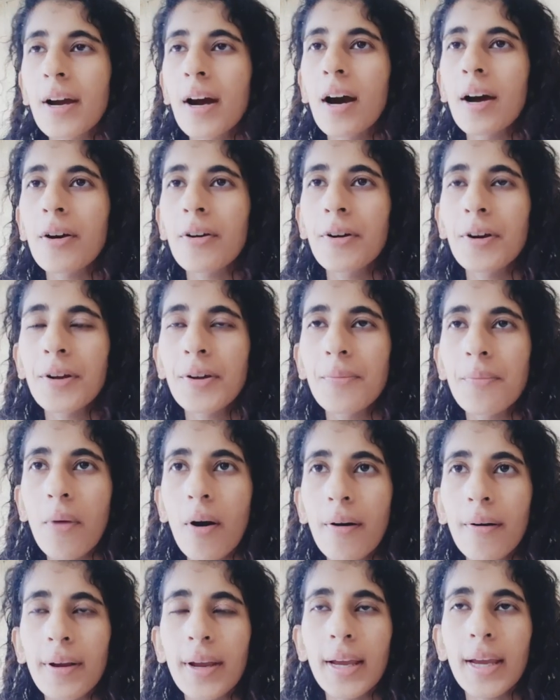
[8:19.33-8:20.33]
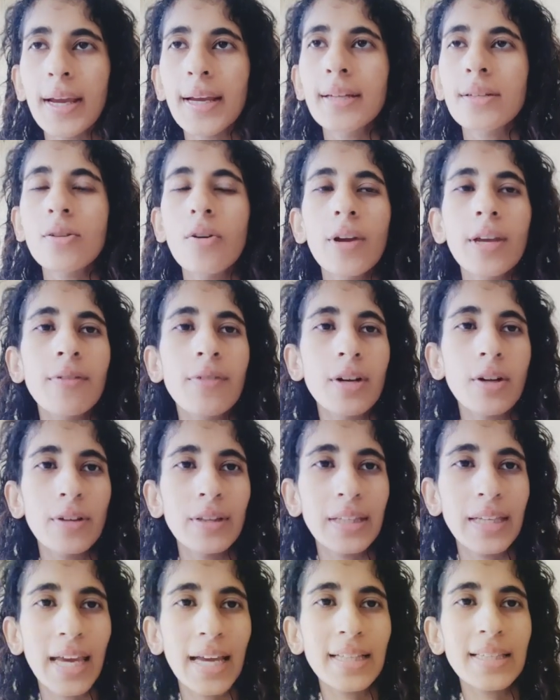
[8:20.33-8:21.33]
our creative market, or even on
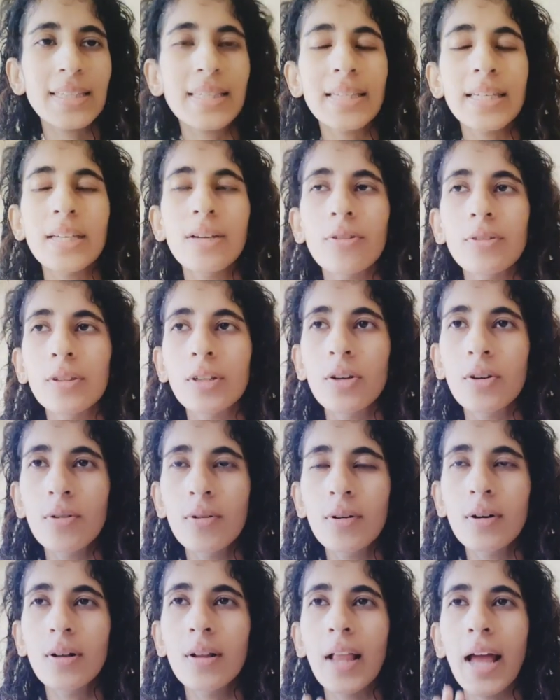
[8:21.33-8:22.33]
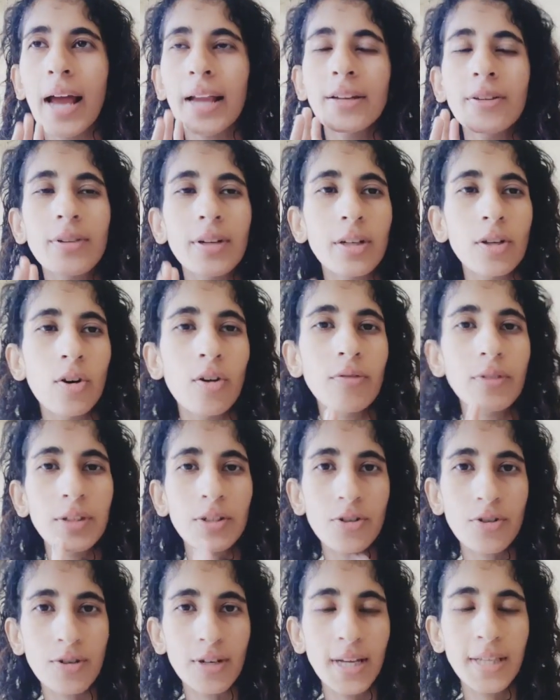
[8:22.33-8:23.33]
the Etsy, on the Google, and you can go with the
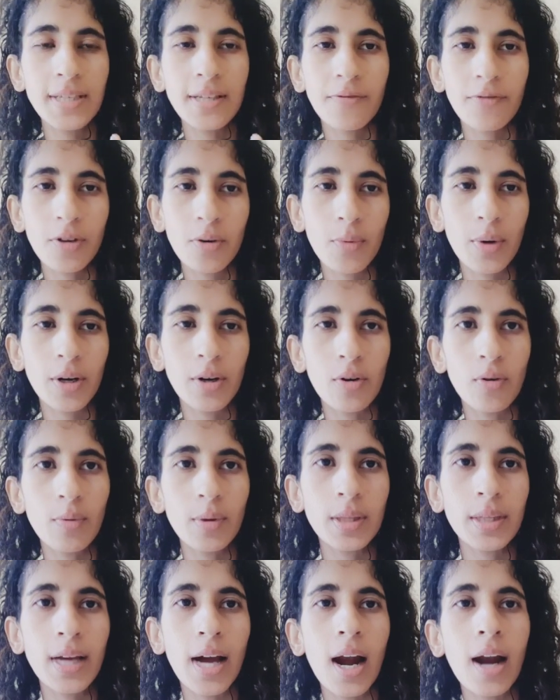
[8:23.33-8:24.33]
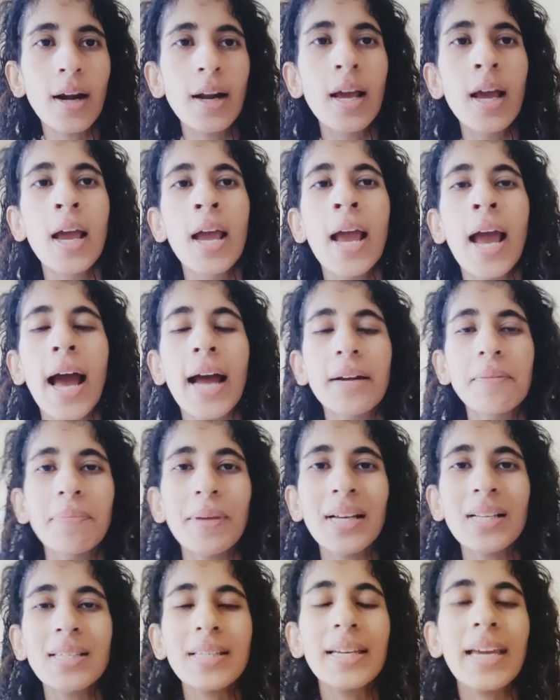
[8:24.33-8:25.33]
trends if you want to go with that. And
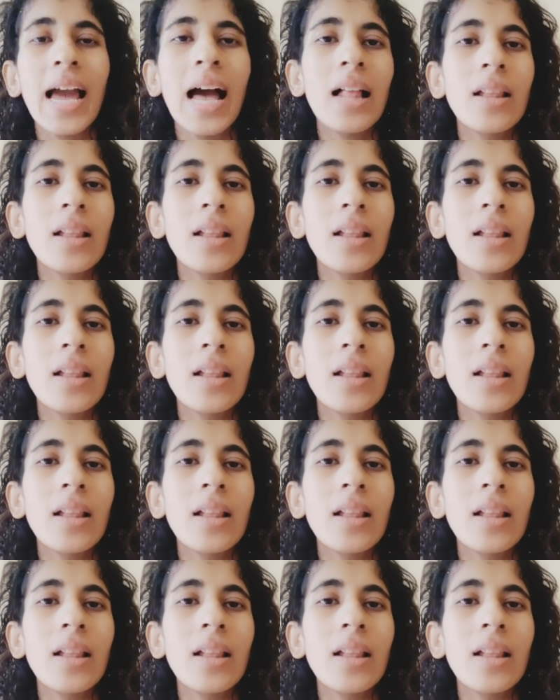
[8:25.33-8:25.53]
basic